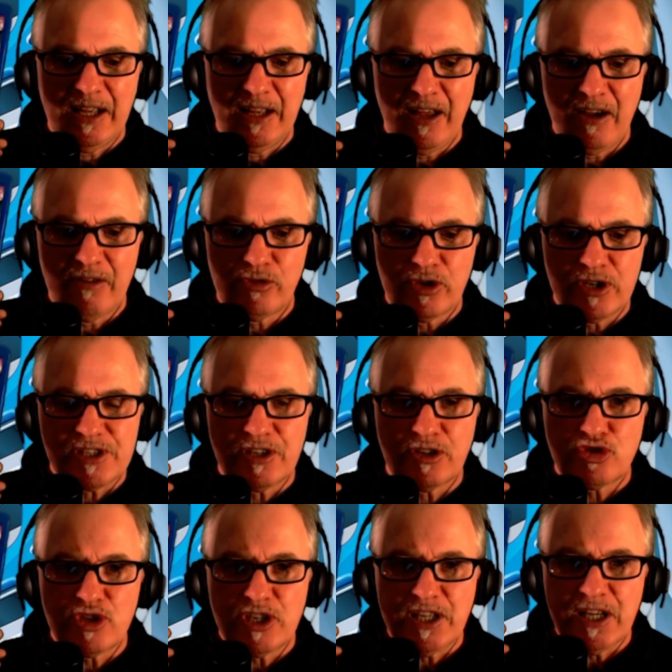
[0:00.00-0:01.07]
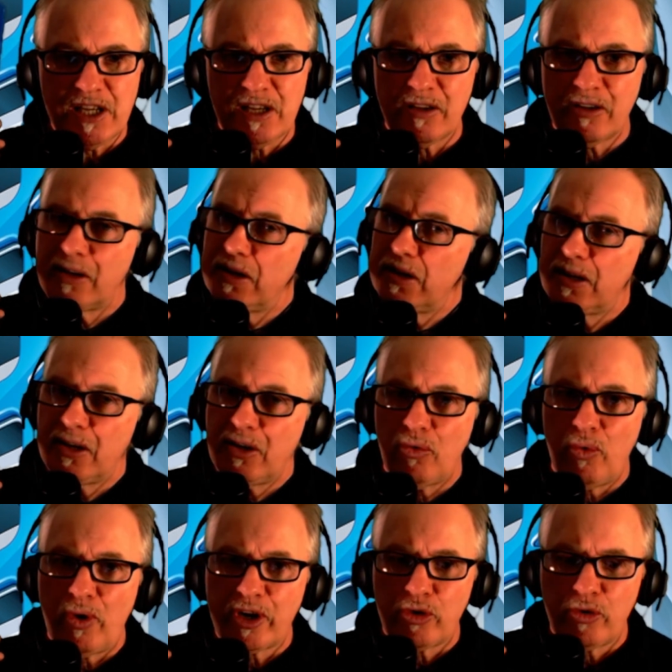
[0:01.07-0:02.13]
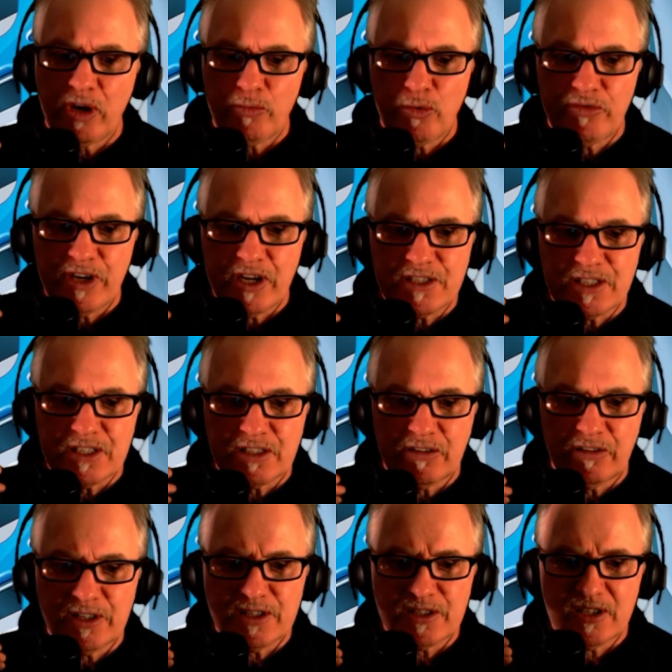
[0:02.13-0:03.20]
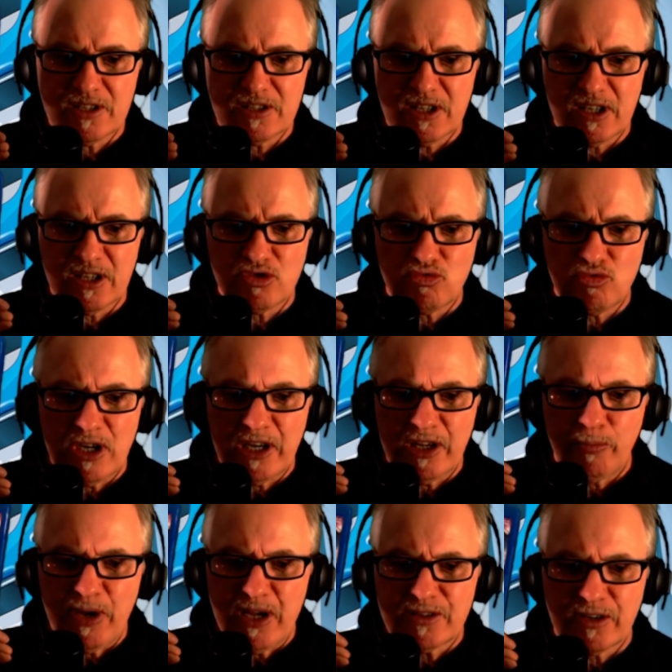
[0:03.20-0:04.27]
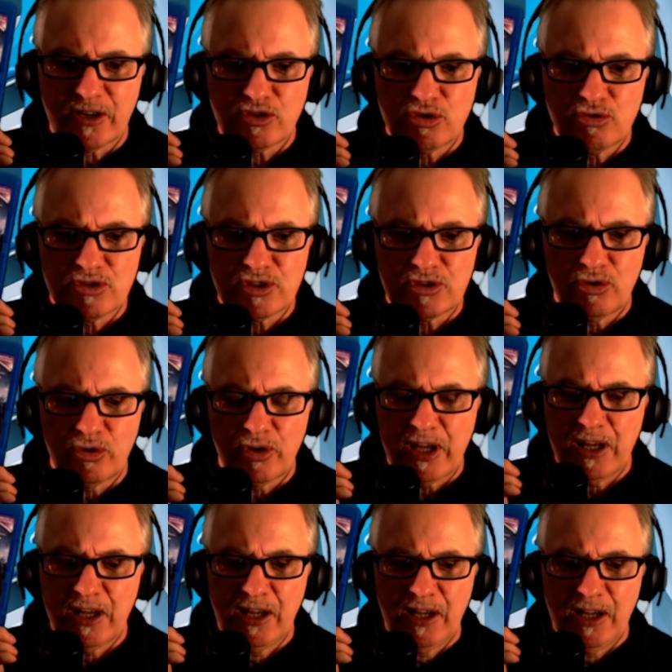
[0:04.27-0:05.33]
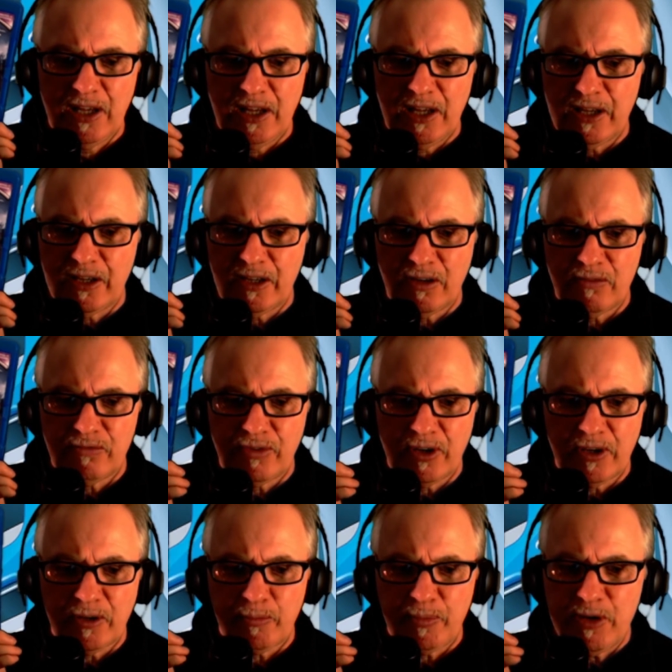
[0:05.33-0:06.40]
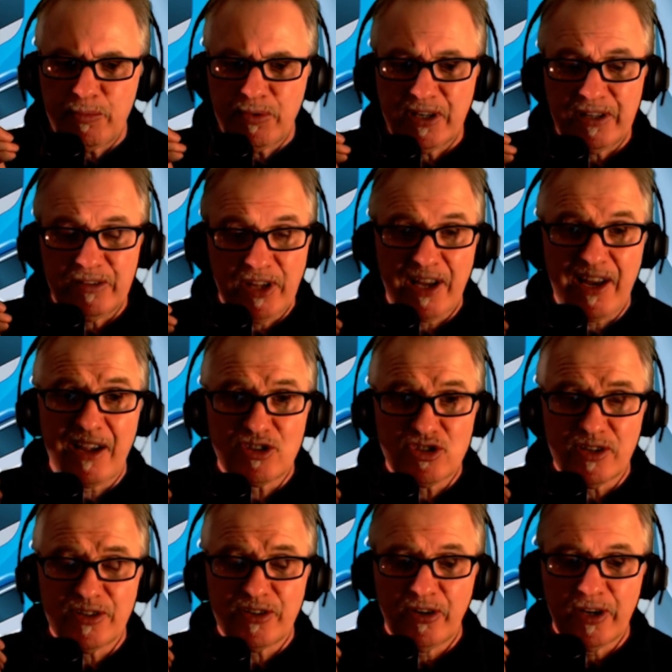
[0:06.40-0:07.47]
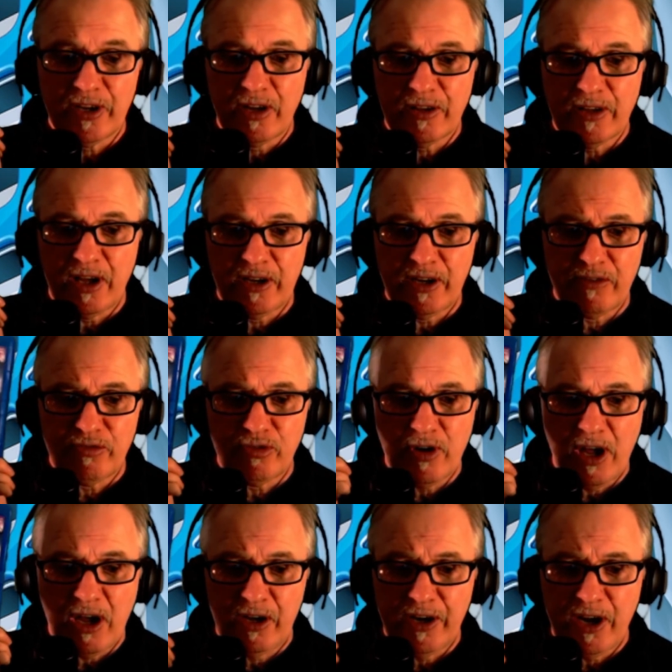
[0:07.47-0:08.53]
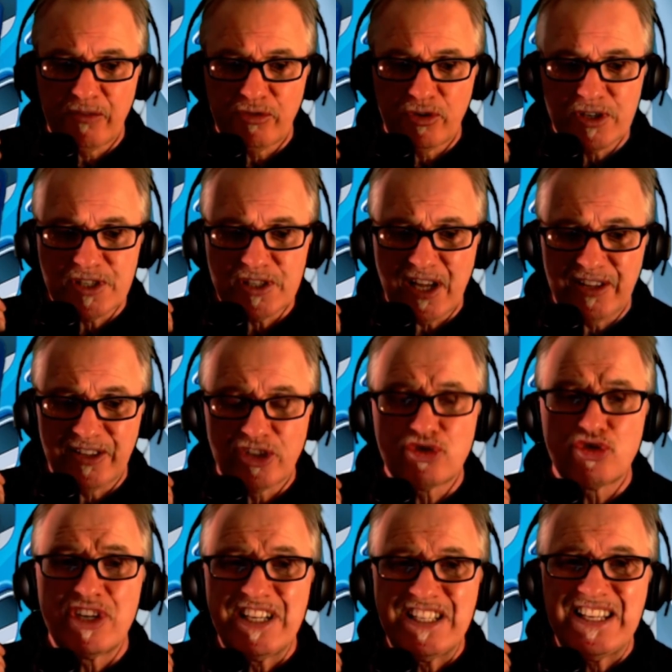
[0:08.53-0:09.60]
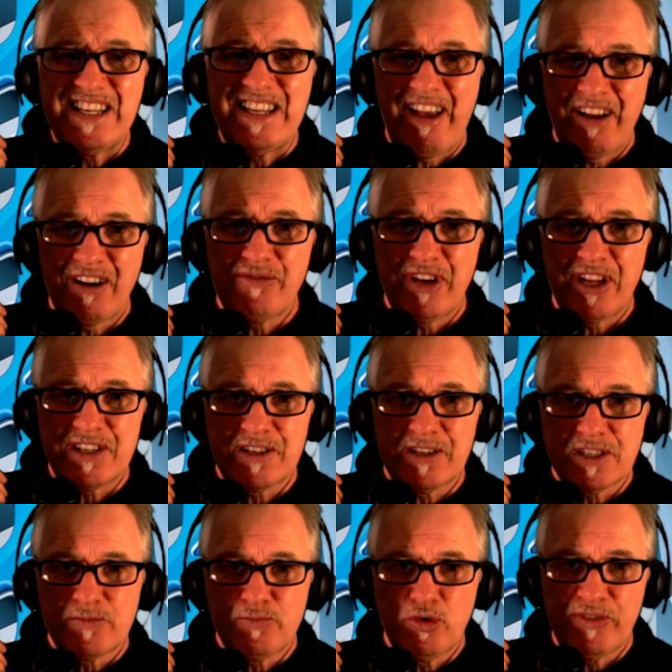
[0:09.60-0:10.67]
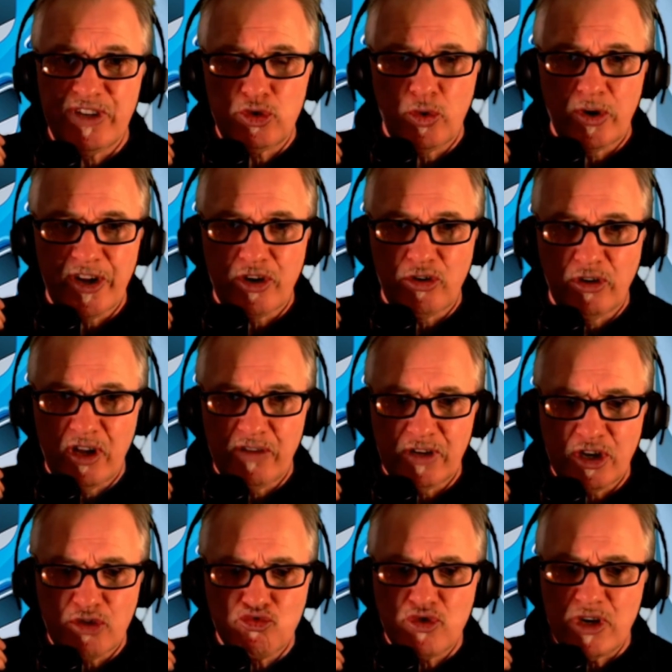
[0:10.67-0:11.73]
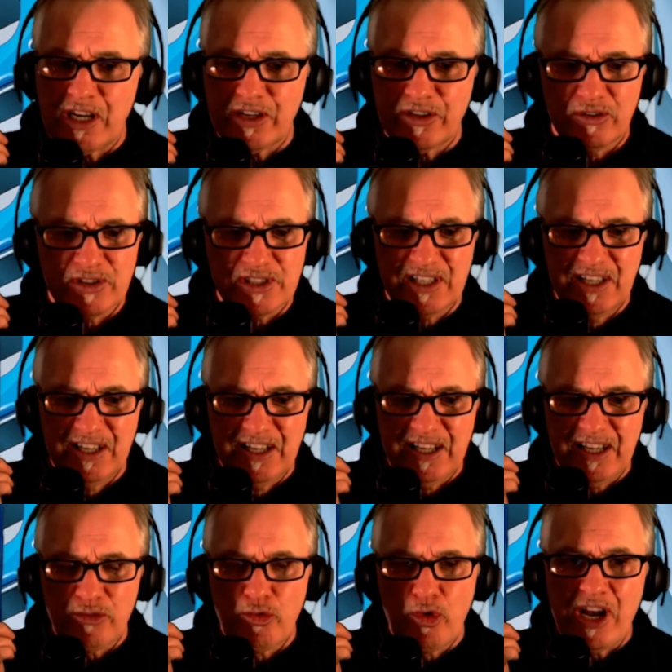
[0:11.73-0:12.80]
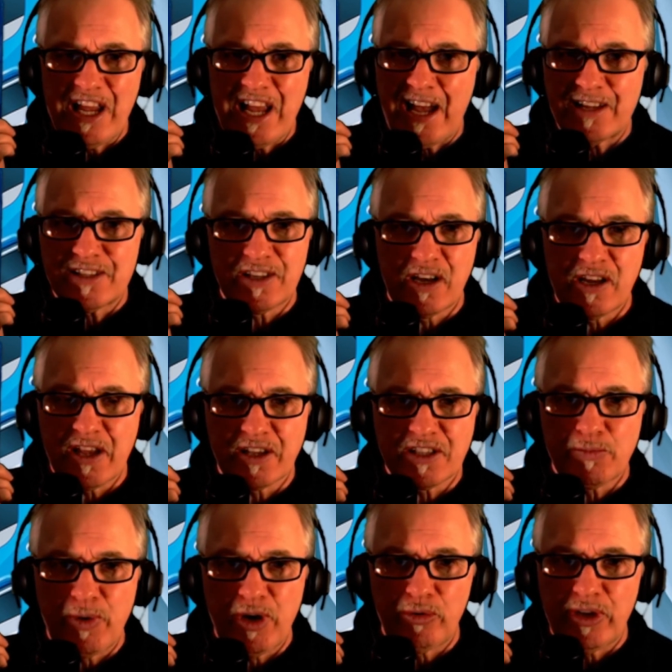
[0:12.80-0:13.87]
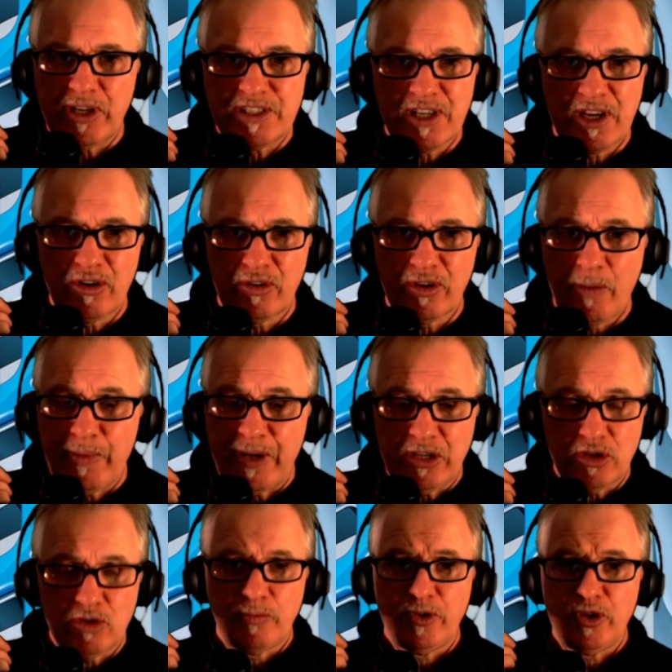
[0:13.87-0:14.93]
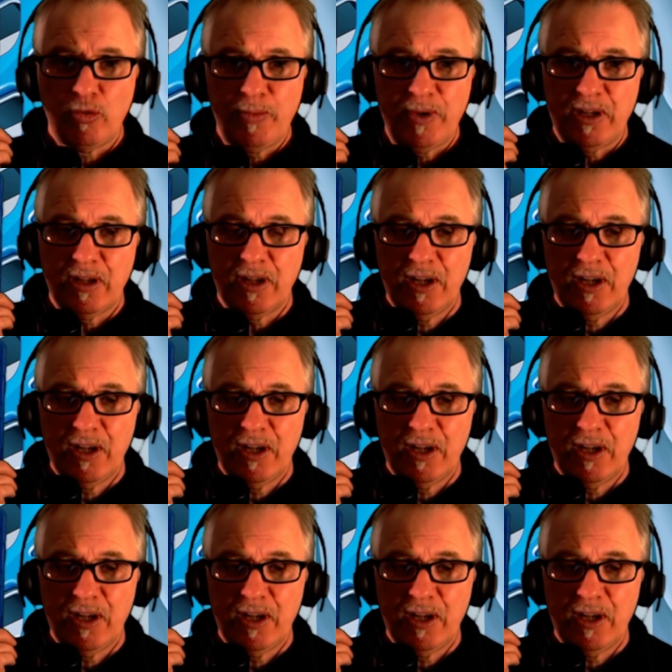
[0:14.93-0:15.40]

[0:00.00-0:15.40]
Everest 3D. What a great movie this is, guys. This is really based on a true story of people that actually died on Everest, and the 3D elevates this movie to another level. It really does. It really adds to the experience here. I mean, you'll be